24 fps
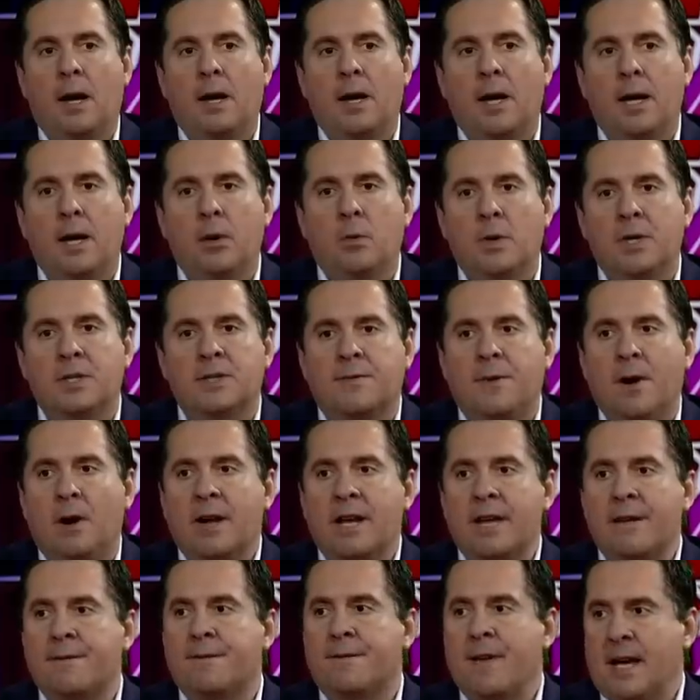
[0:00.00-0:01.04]
was very
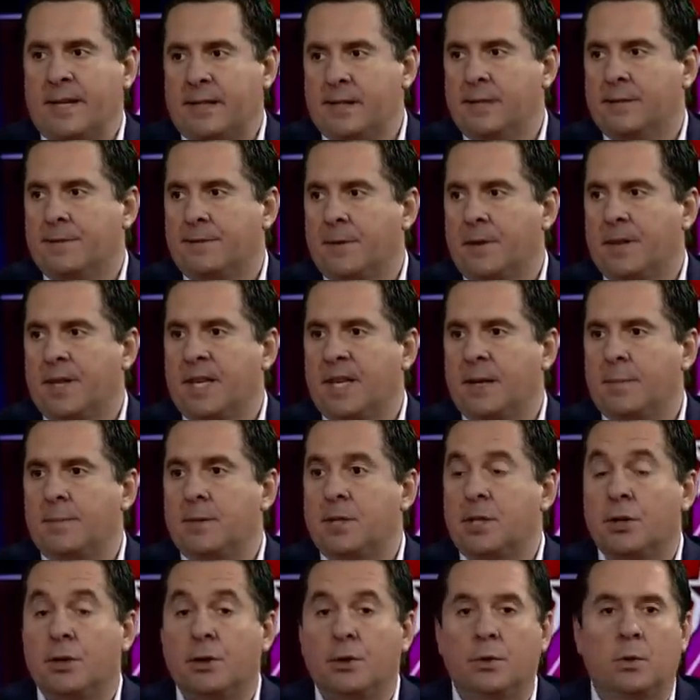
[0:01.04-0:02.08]
effective for them
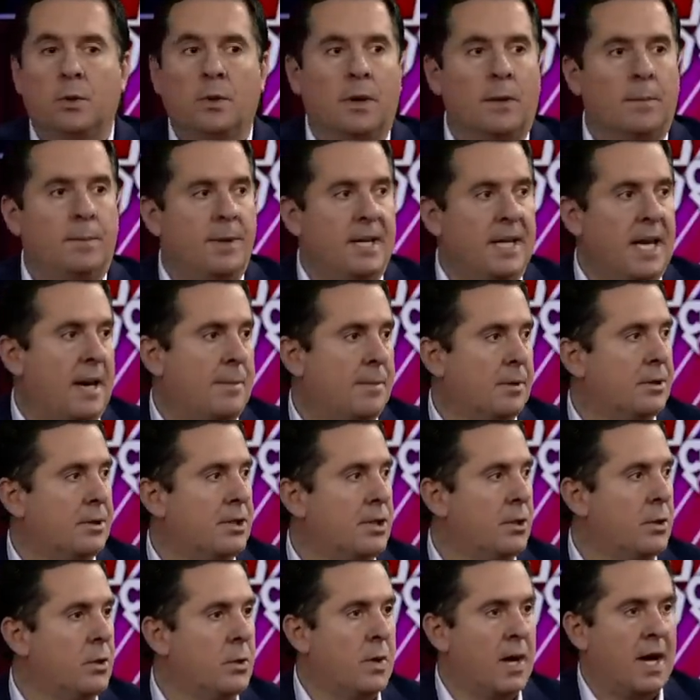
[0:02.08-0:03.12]
to be able
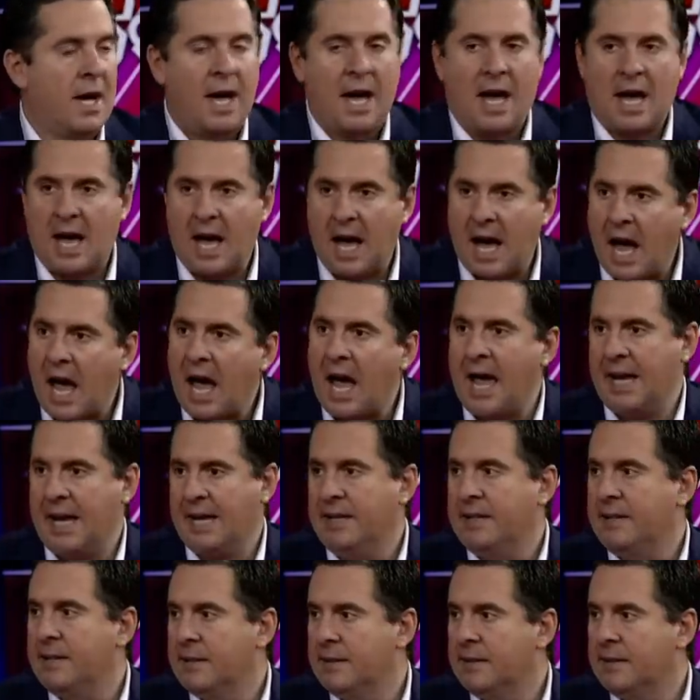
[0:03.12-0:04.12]
to hide,